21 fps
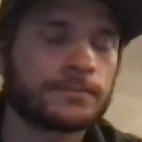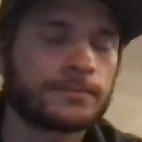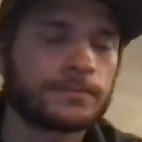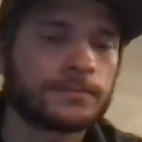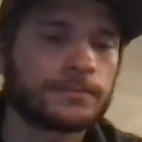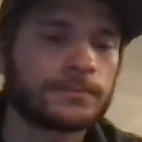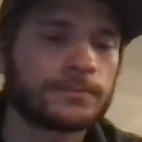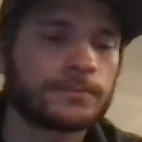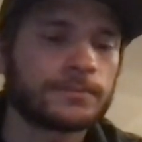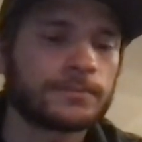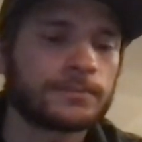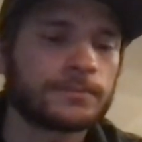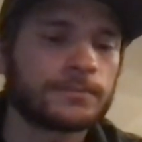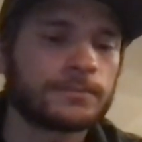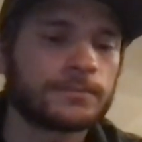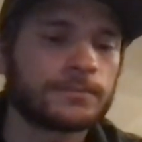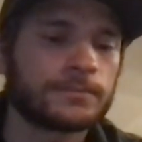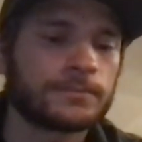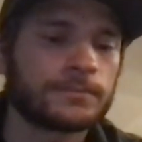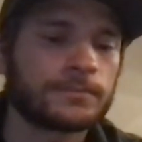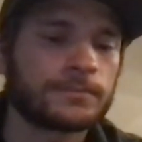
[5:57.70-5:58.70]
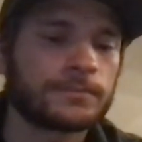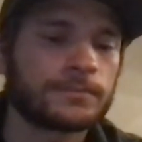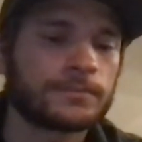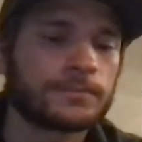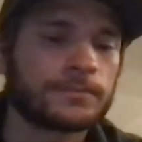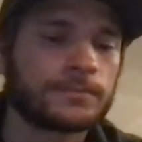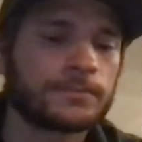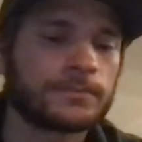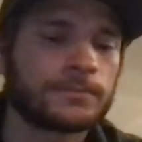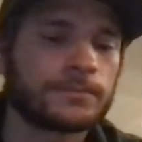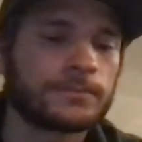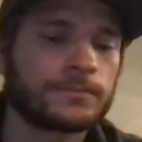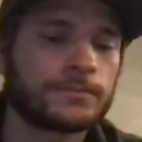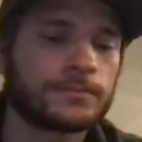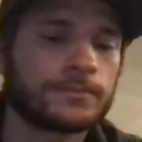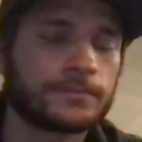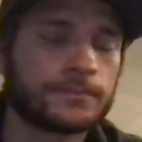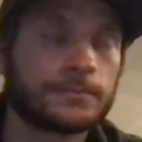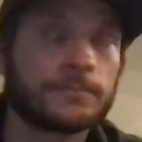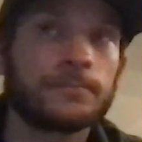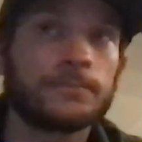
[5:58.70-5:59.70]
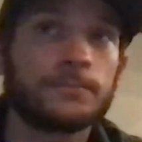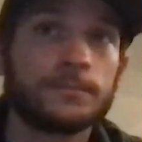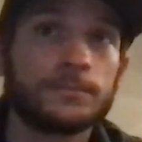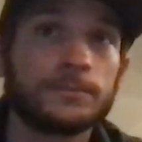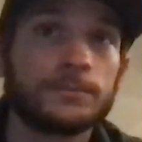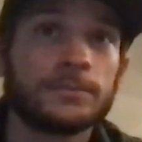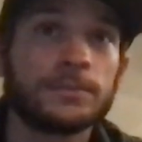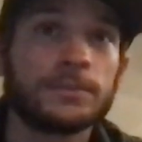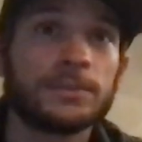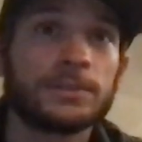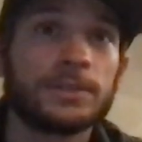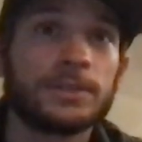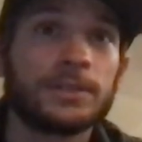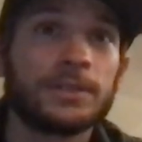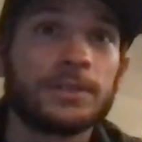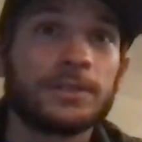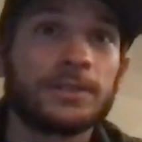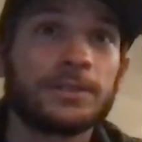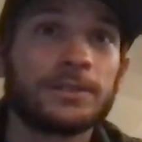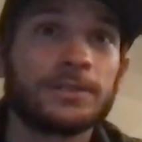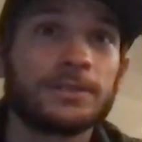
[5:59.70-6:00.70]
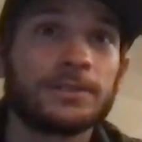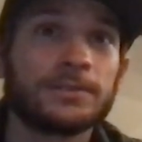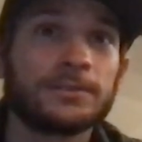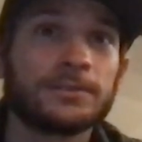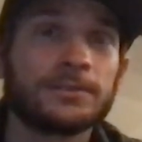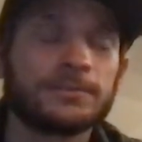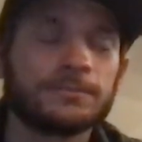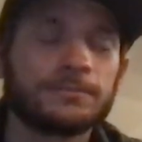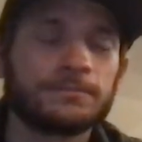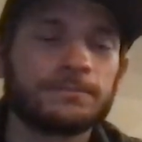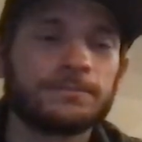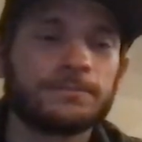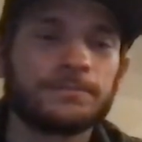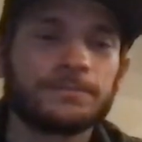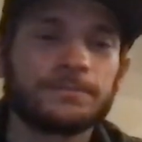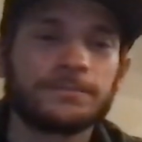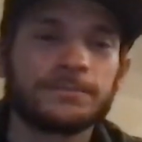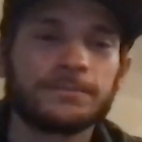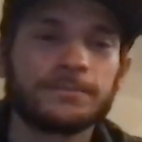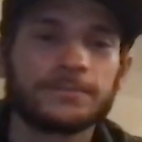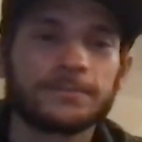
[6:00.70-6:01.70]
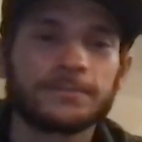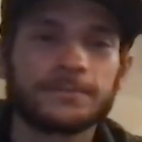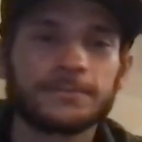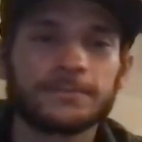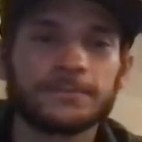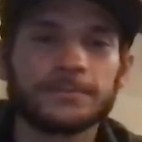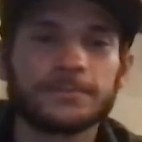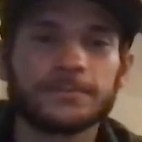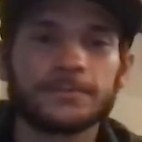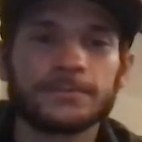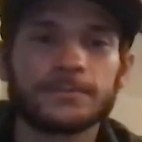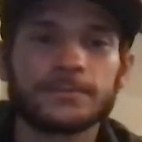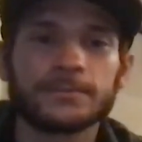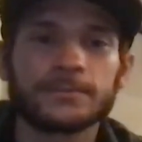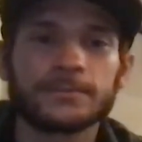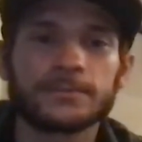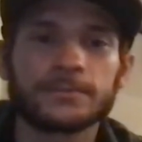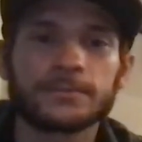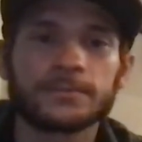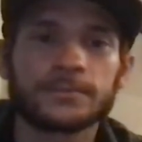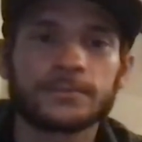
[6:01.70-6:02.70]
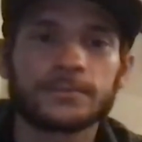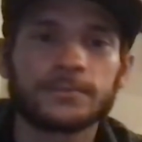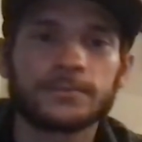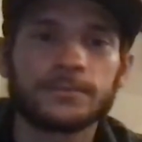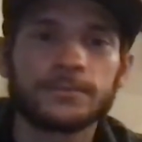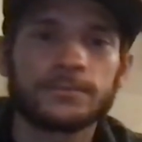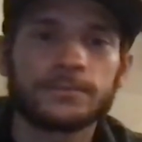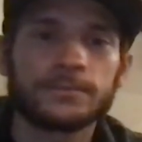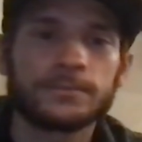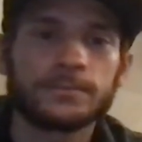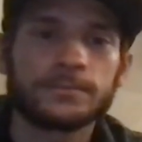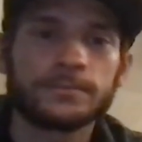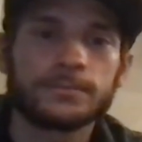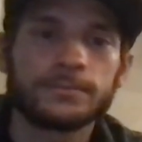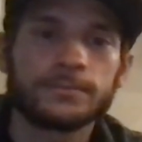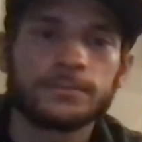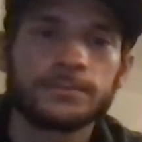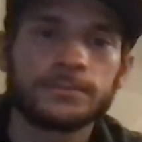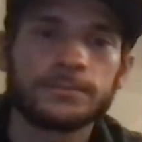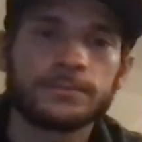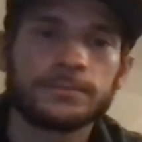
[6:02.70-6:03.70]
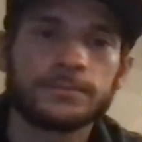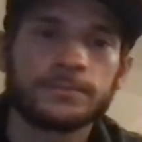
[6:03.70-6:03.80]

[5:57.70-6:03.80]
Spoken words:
The person shown says nothing.